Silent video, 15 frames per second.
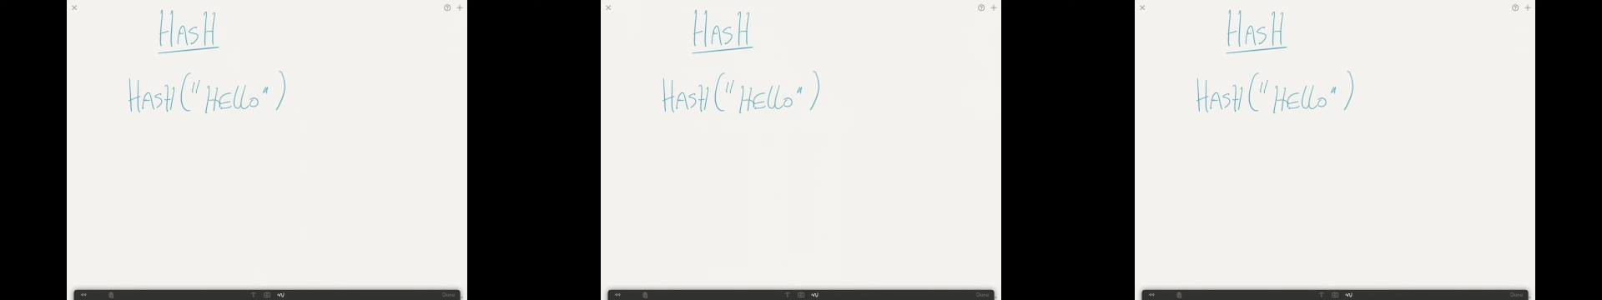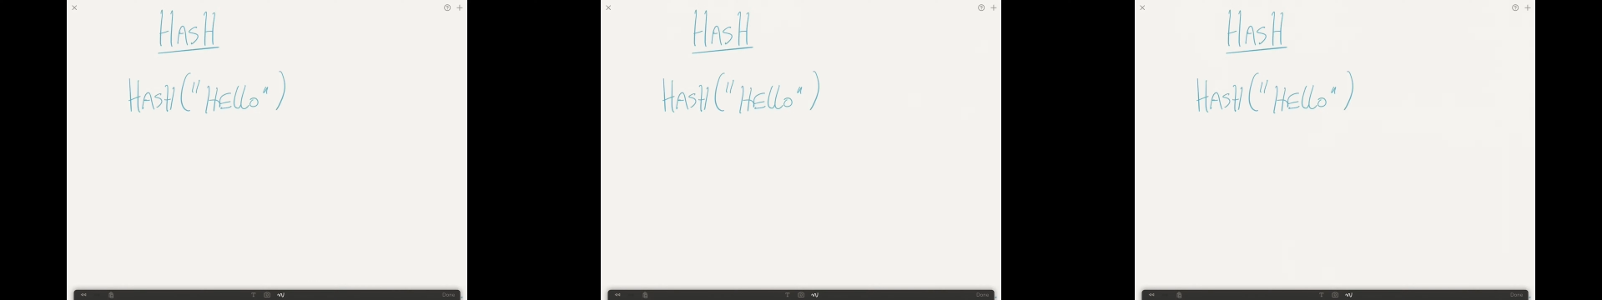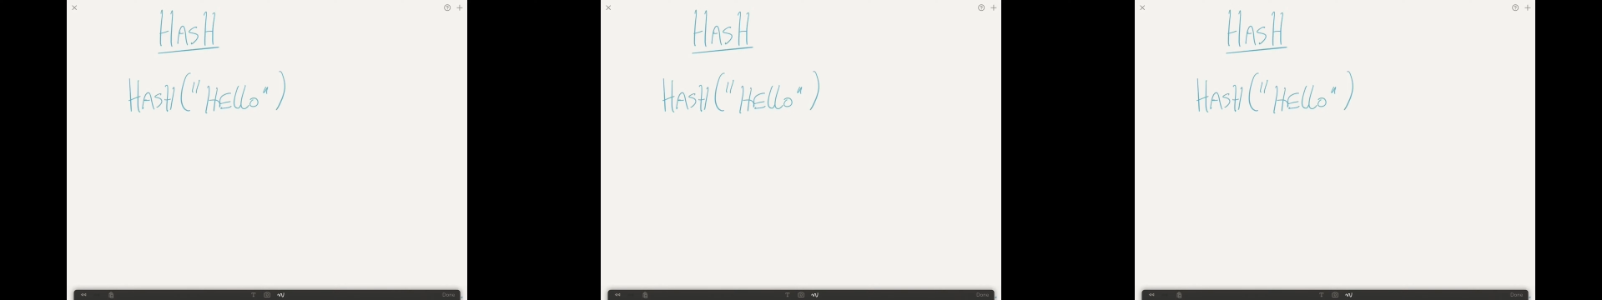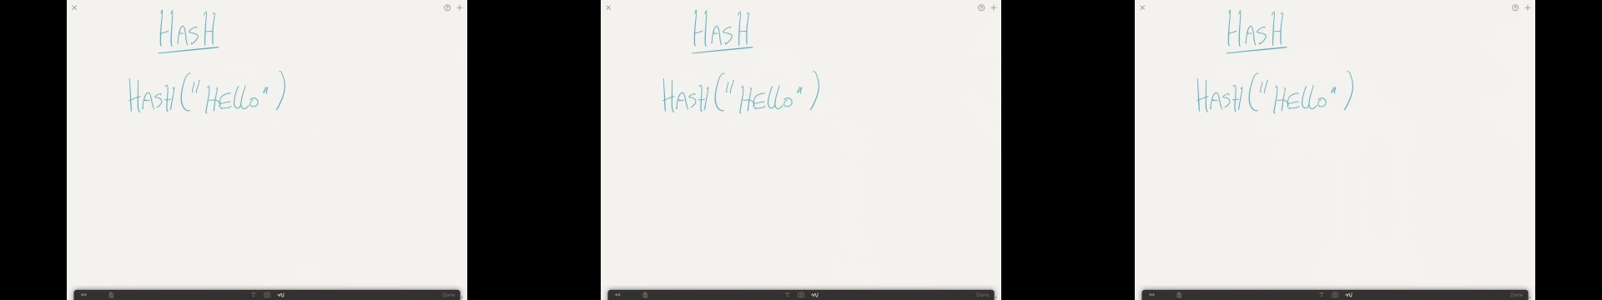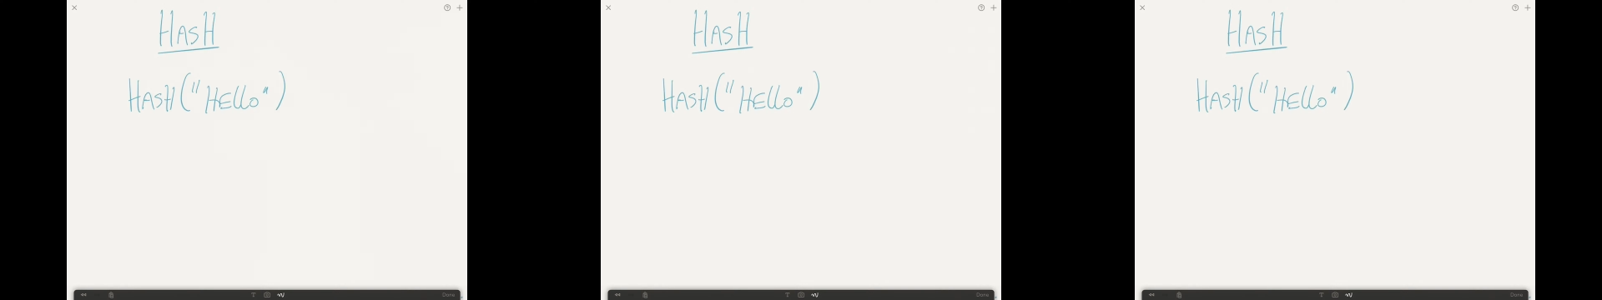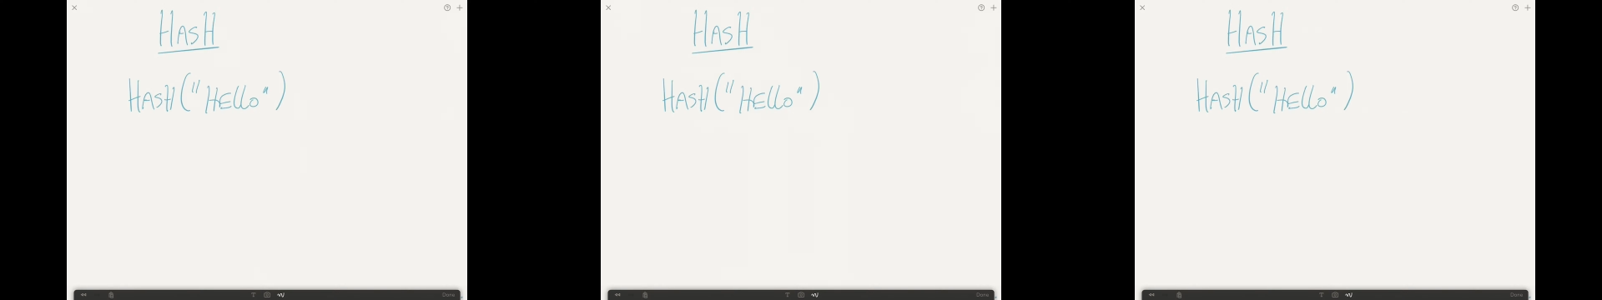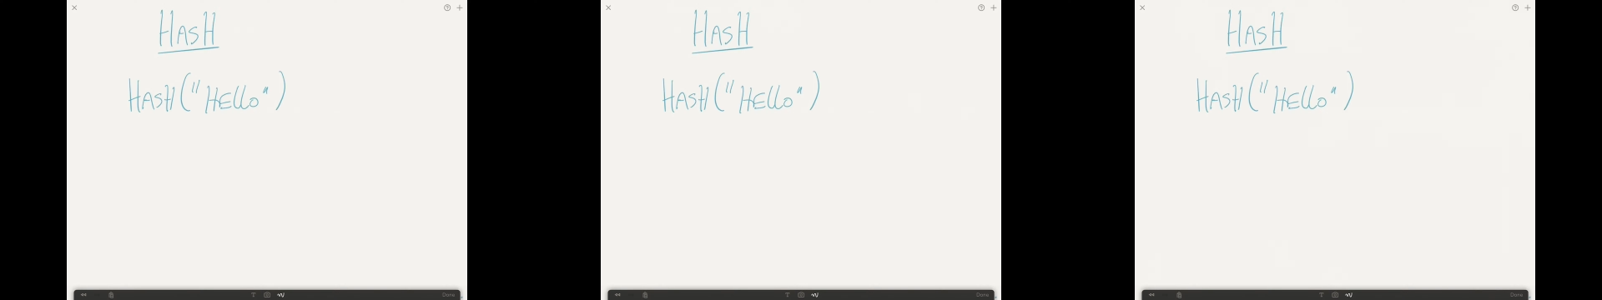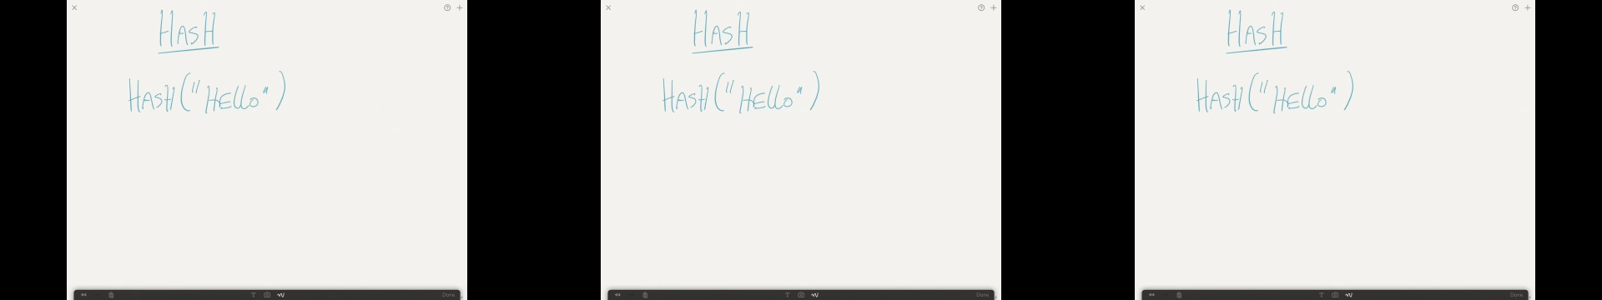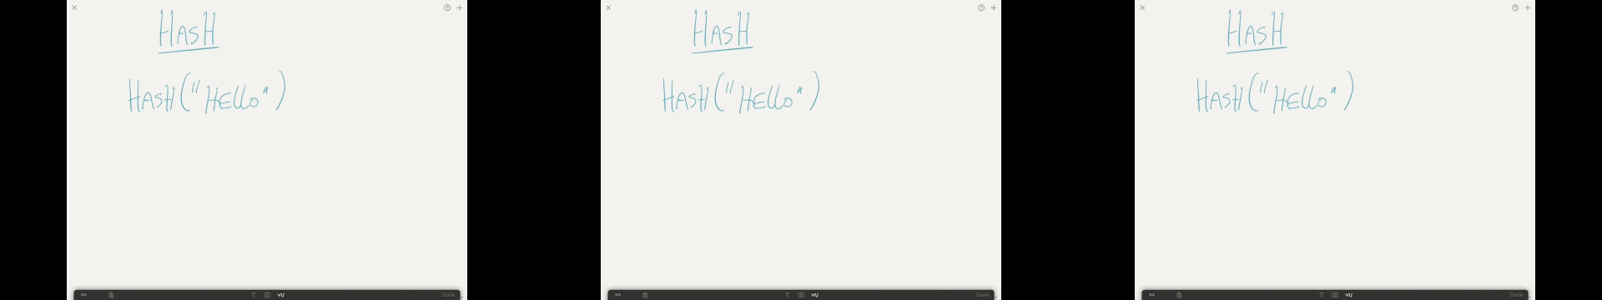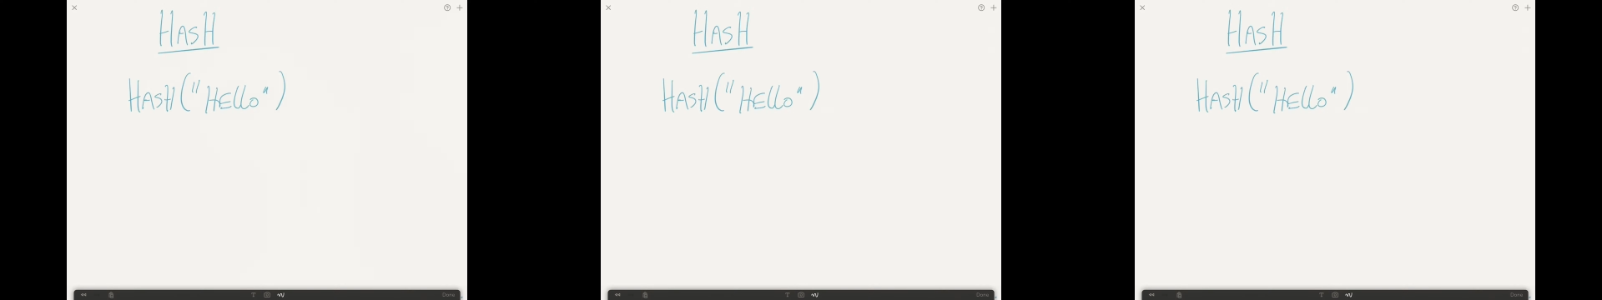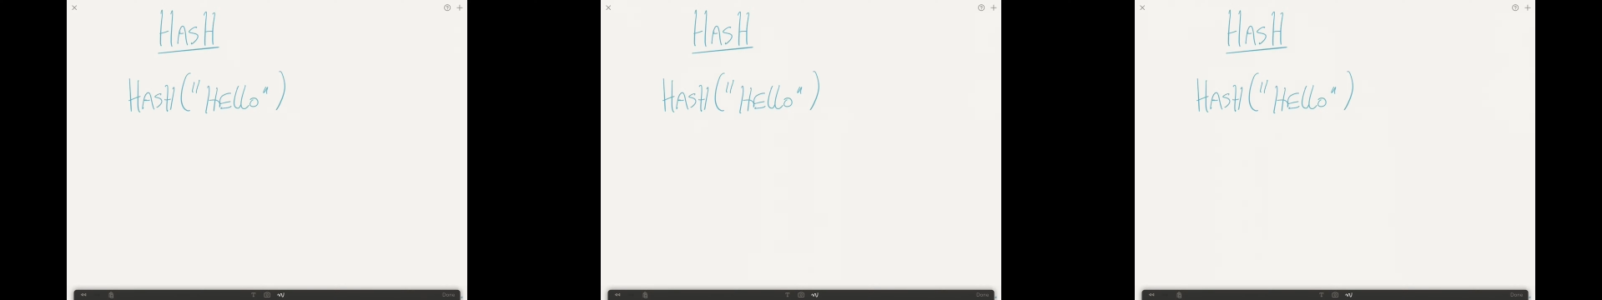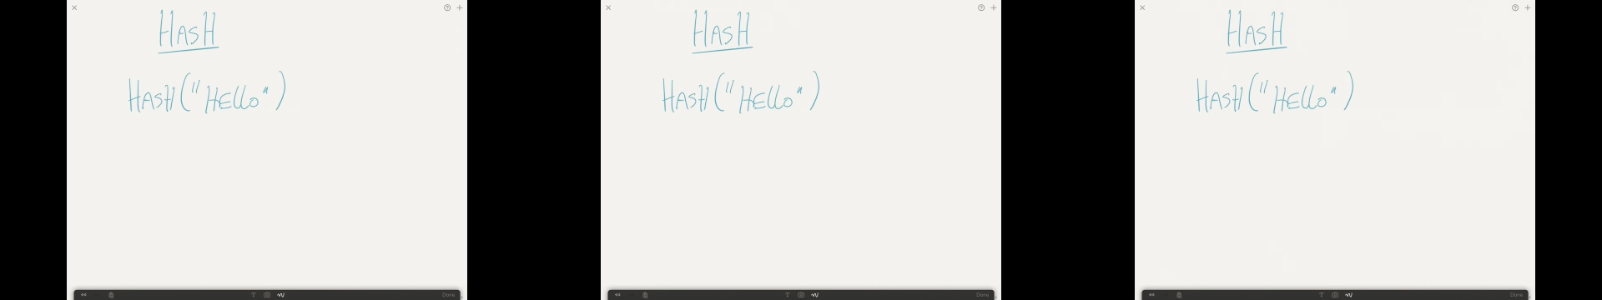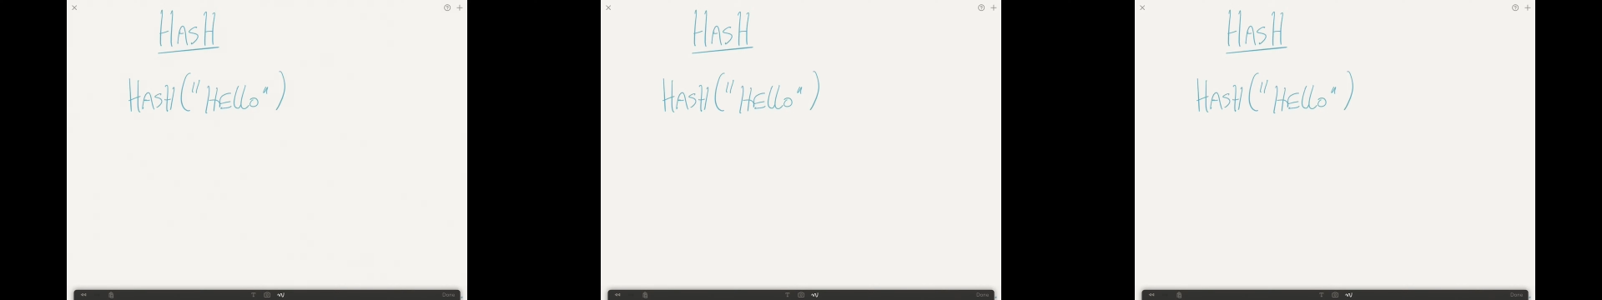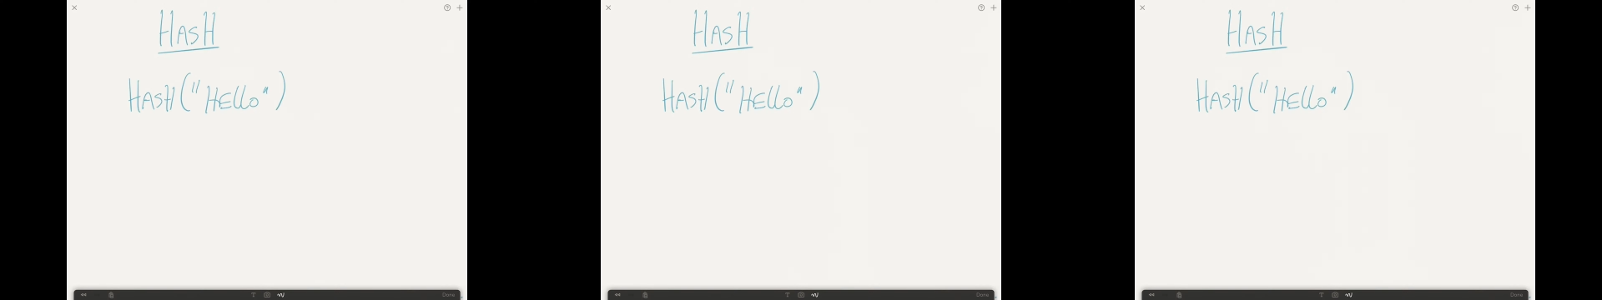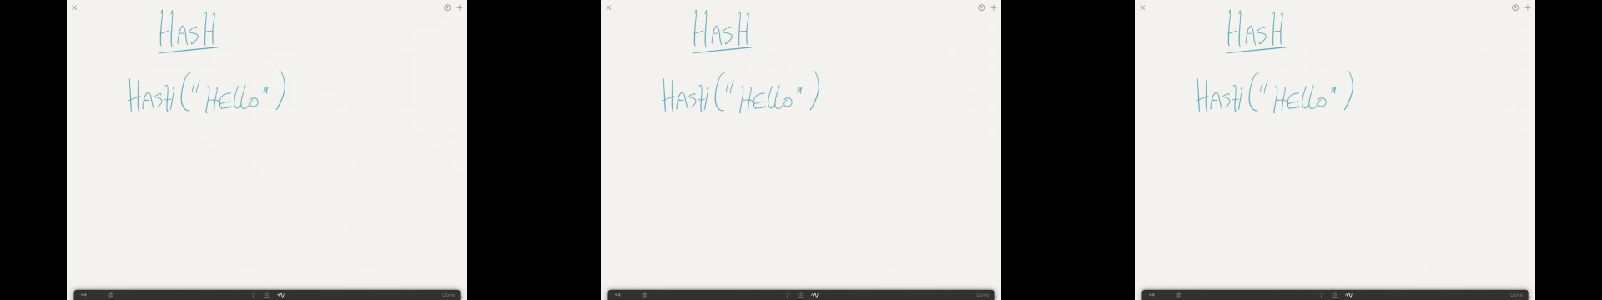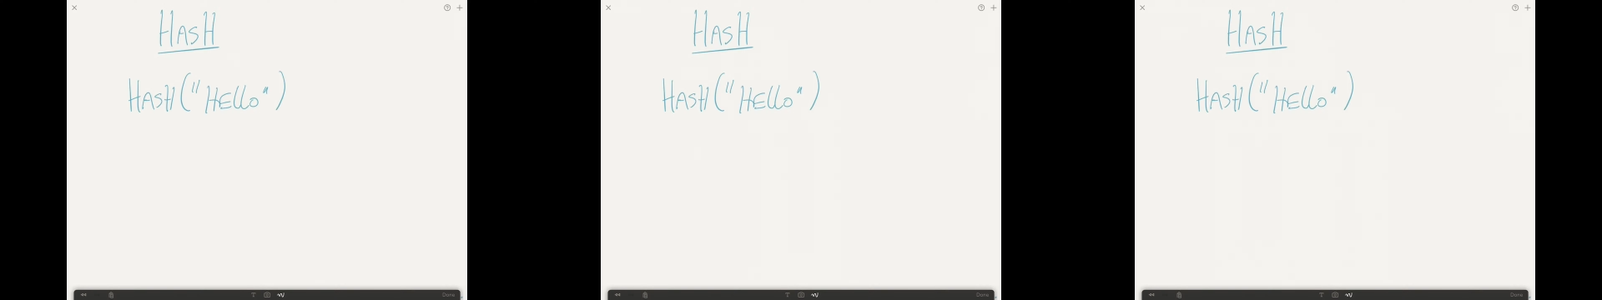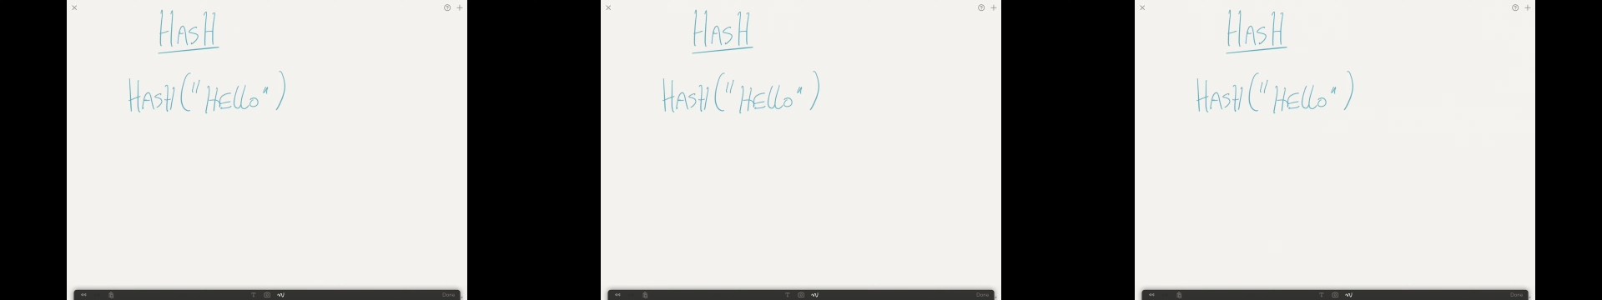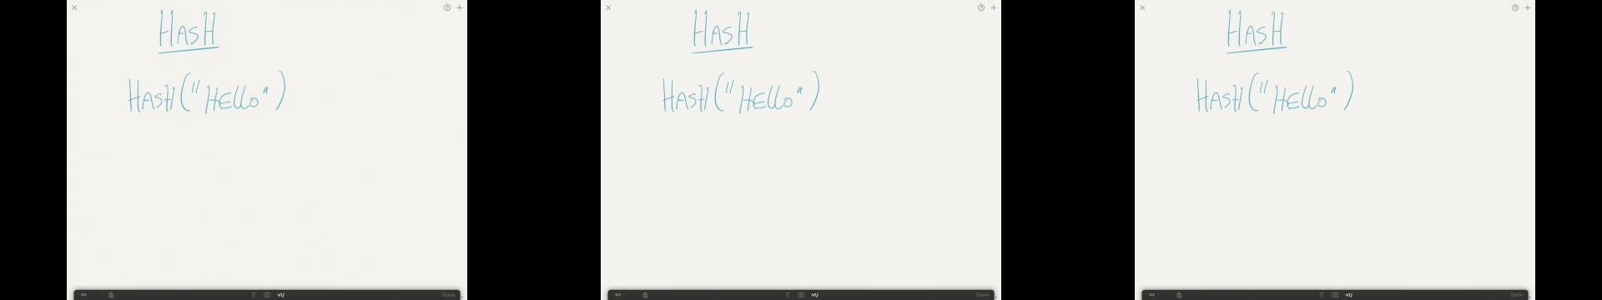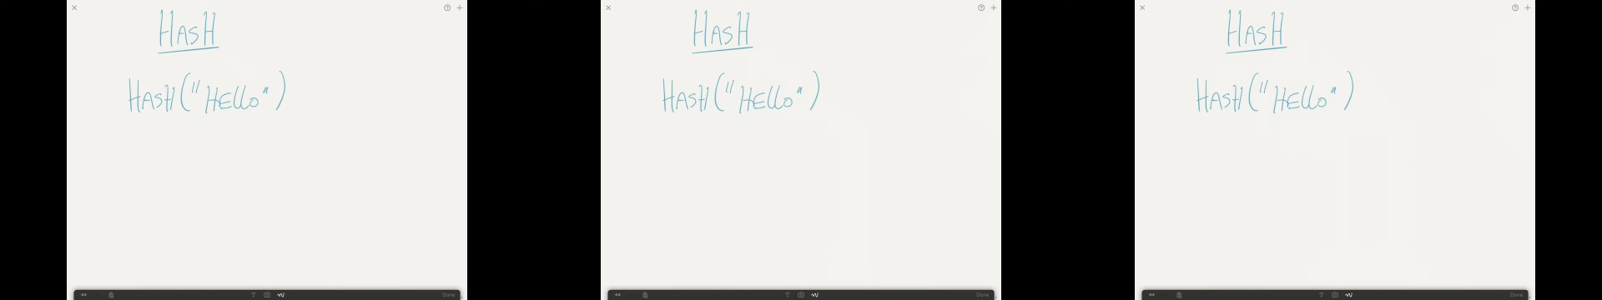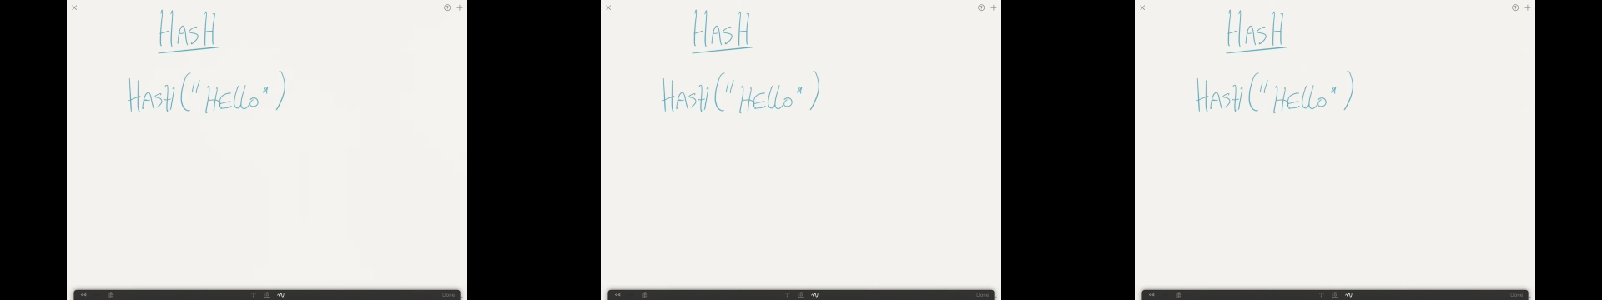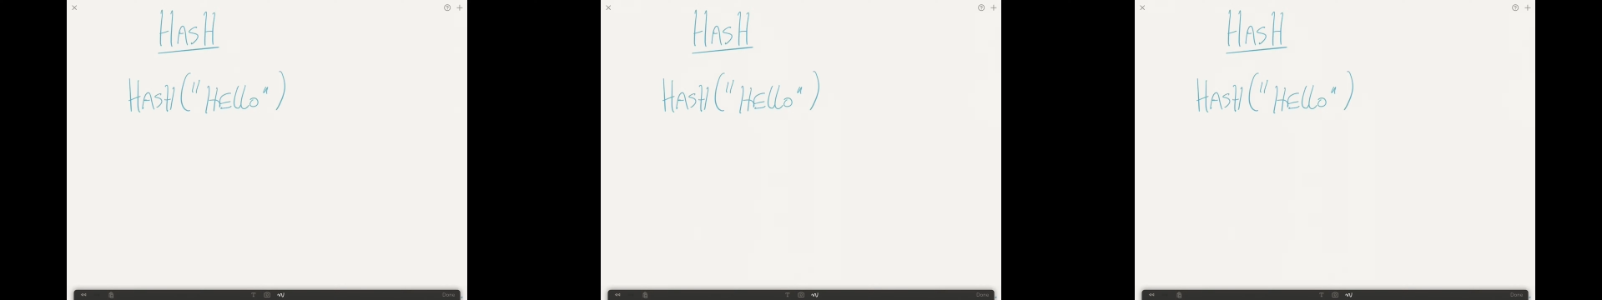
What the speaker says: (no speaker visible)